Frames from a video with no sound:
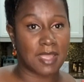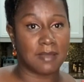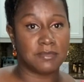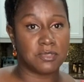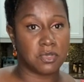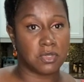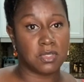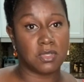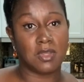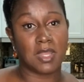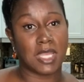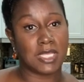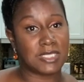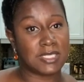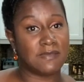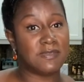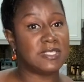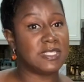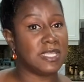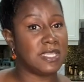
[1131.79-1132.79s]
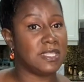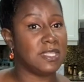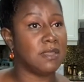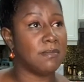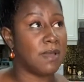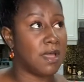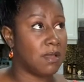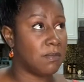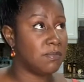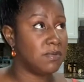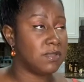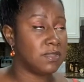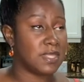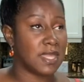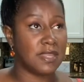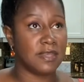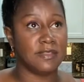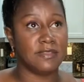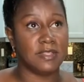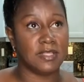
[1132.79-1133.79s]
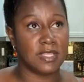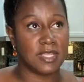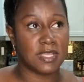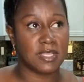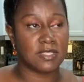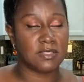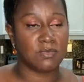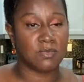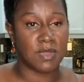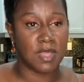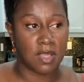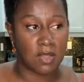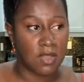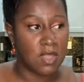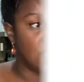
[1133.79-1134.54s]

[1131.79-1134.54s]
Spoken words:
I'm sure you guys have seen them. I'll put that in the link as well,